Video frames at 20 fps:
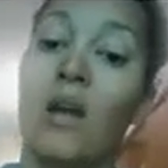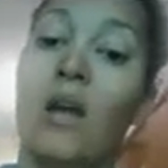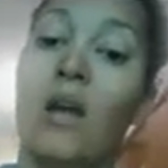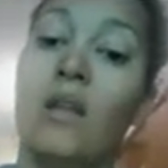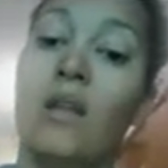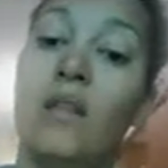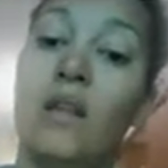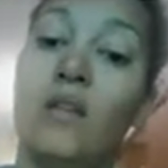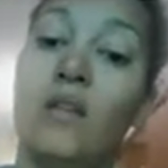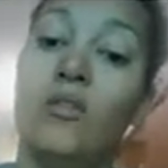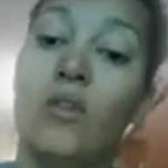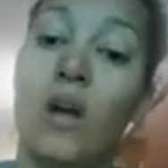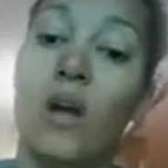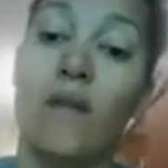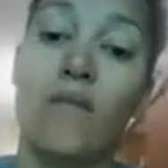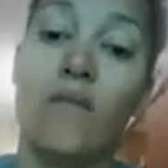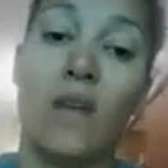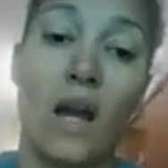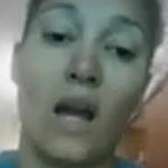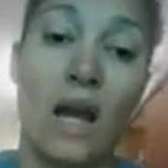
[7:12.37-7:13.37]
And then you
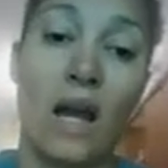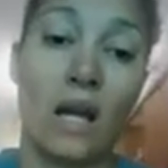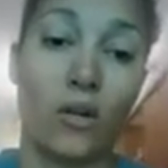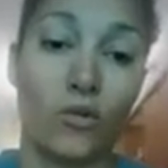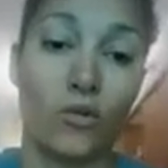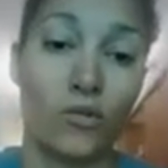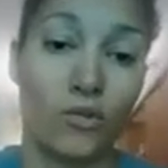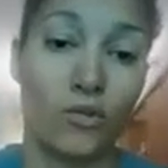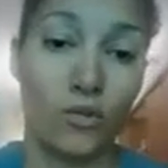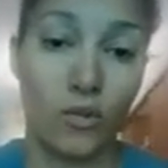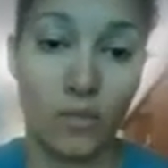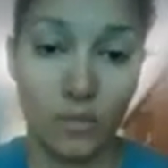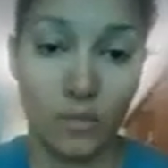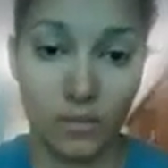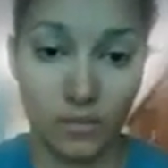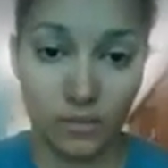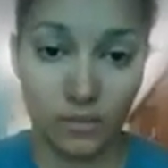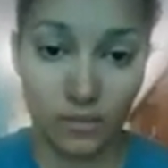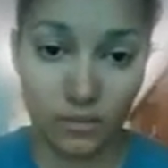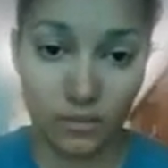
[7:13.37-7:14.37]
have the acrosome,
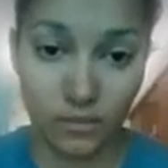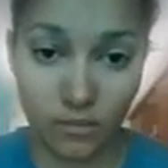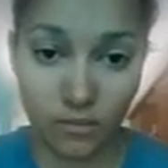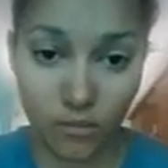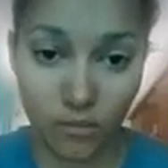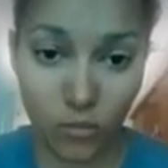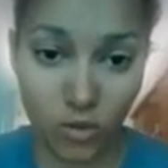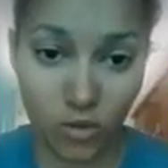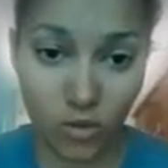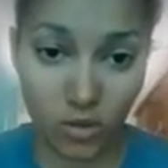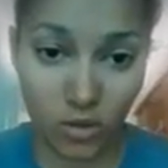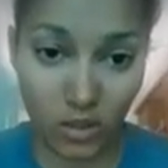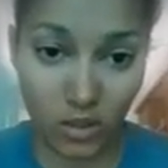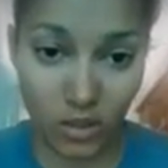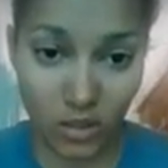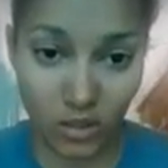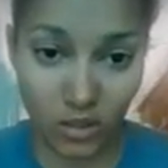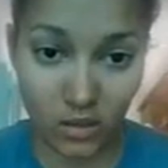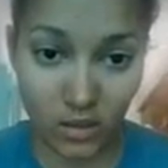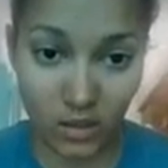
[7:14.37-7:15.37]
which you
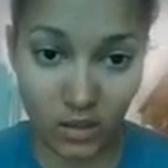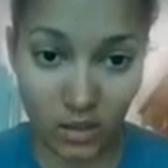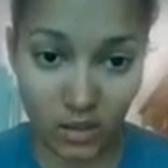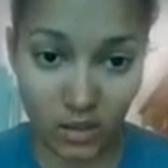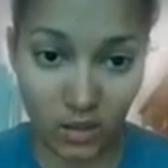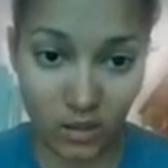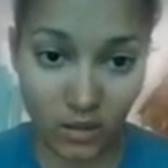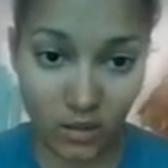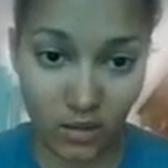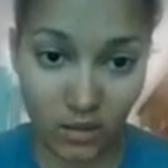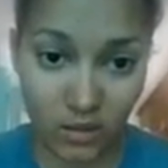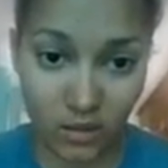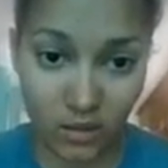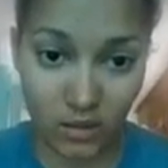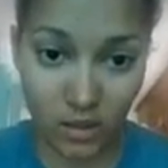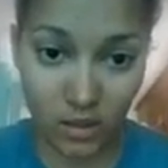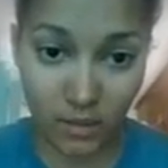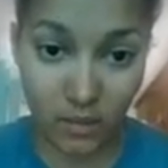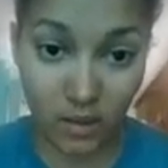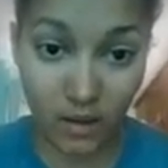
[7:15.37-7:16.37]
can see here at the
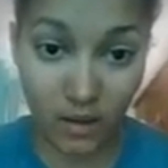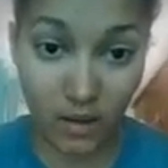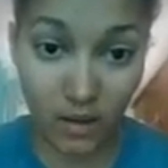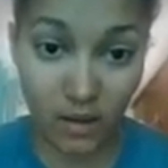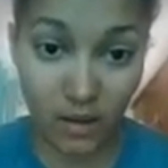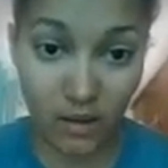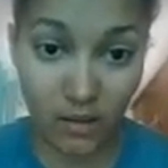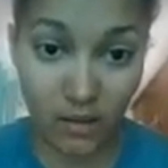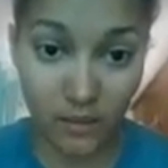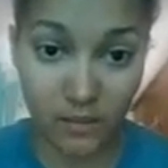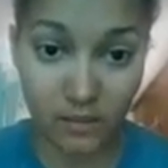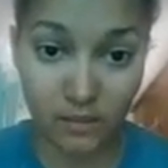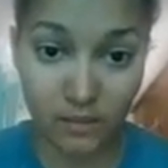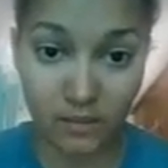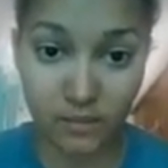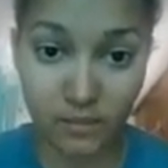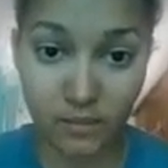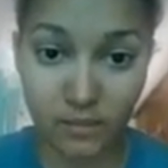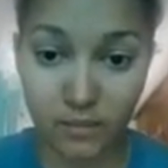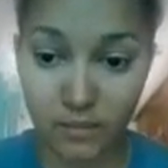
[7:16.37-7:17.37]
tip of the head.
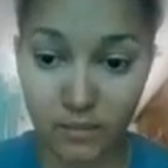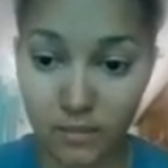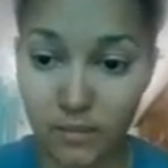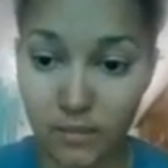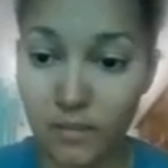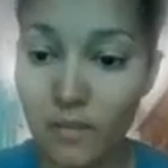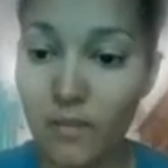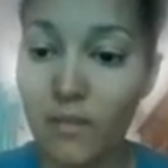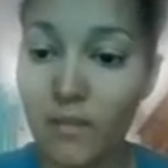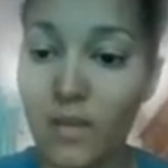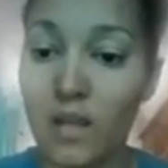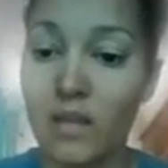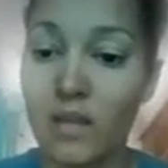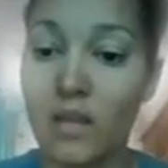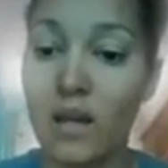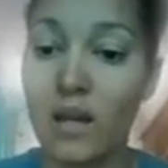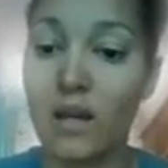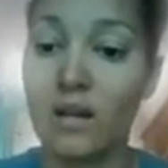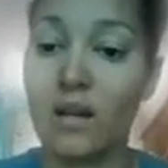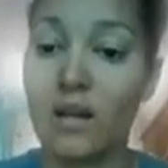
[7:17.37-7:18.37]

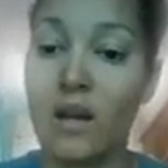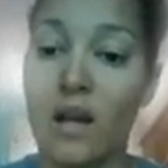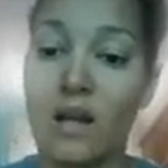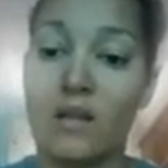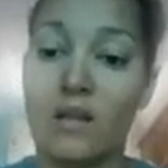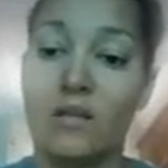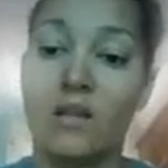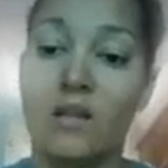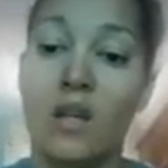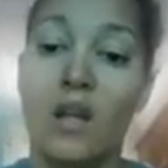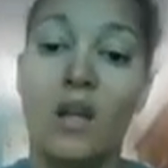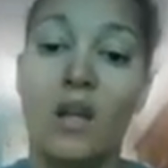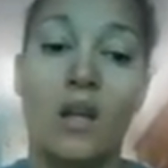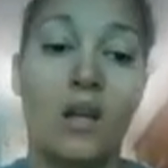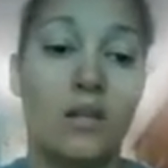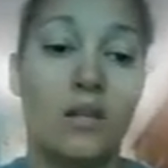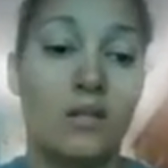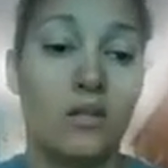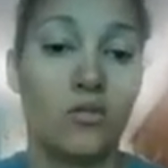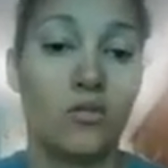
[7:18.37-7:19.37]
And that has
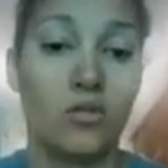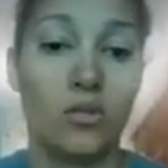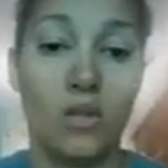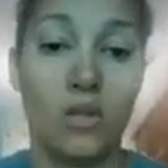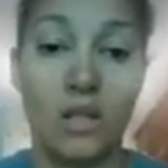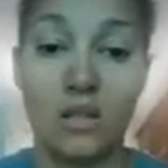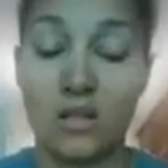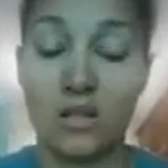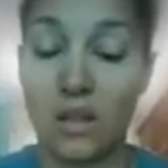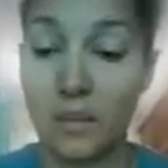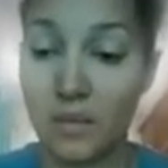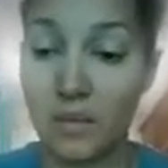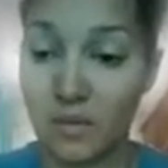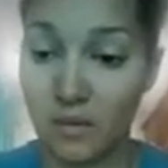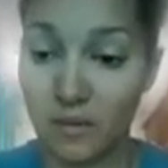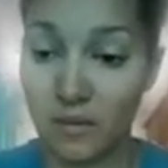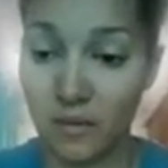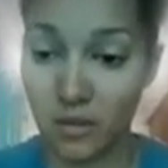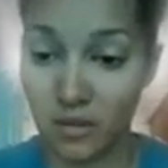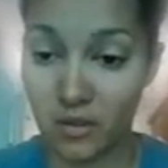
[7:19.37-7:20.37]
essential enzymes
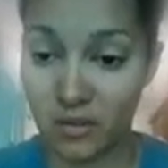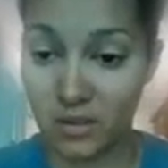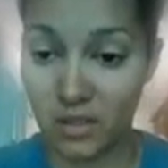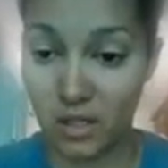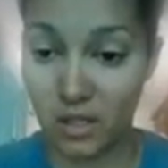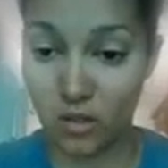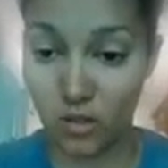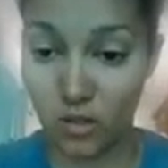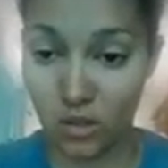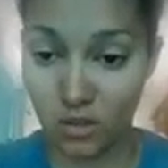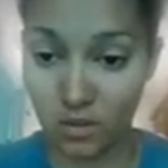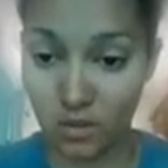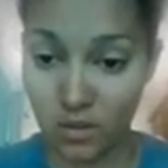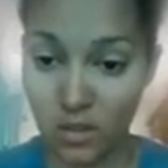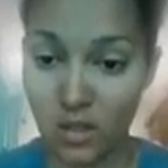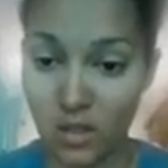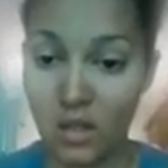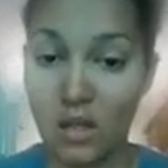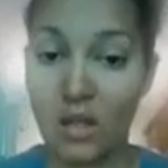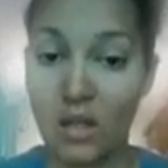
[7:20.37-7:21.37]
for fertilization,
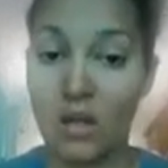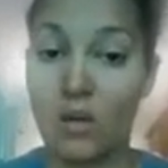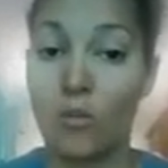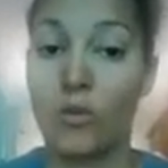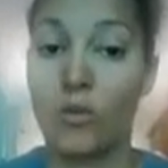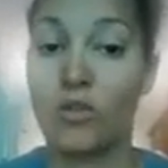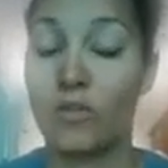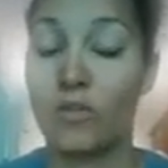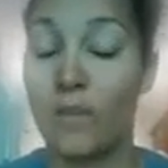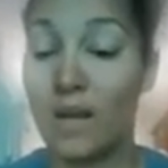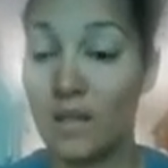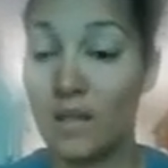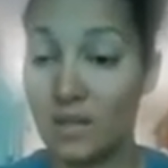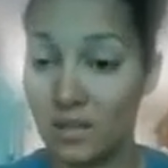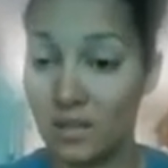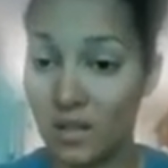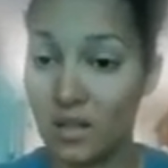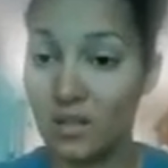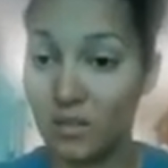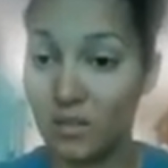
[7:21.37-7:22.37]
which makes
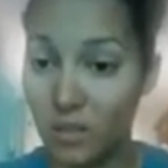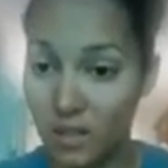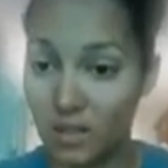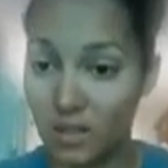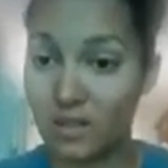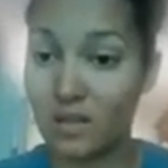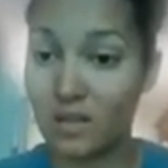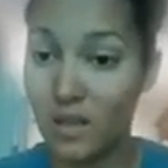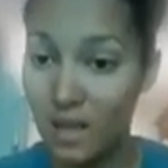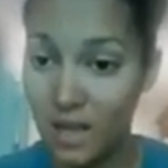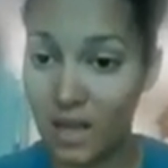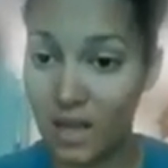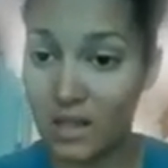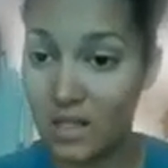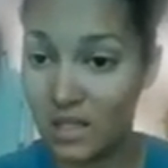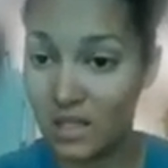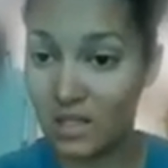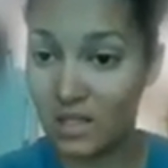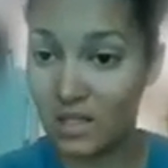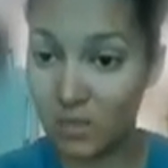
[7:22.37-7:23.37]
sense because that
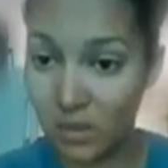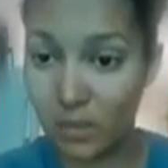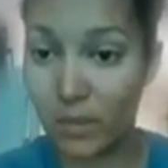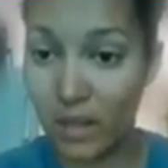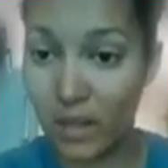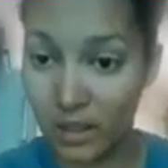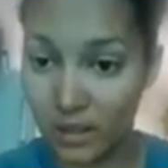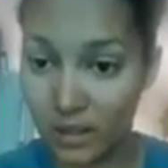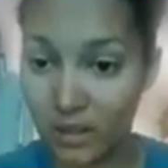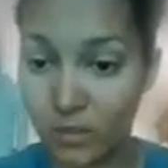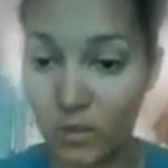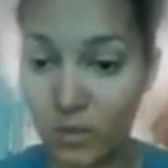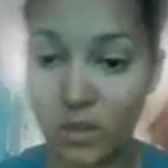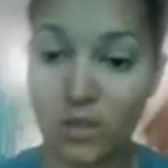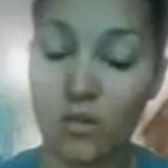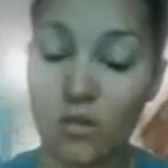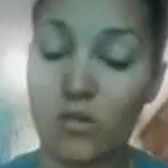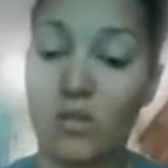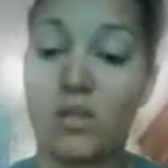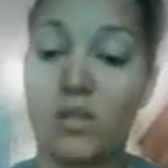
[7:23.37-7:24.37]
head needs to be buried when
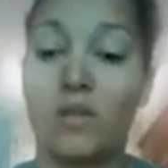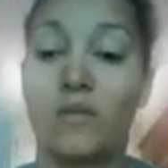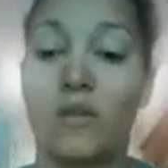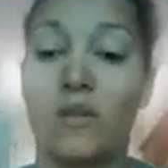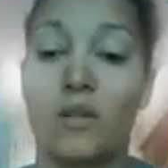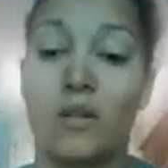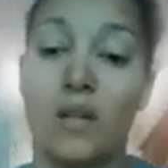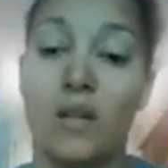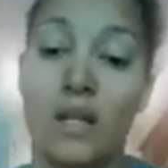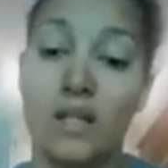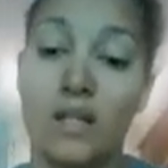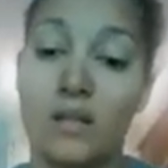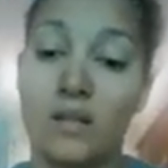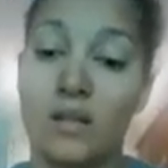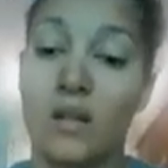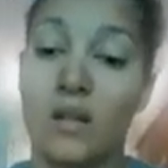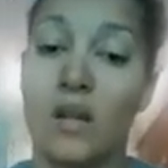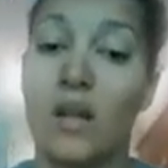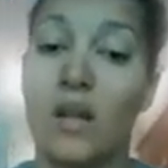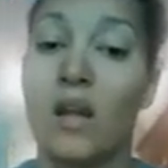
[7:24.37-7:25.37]
it goes to
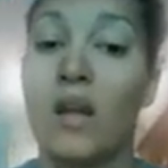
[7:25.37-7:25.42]
fertilize.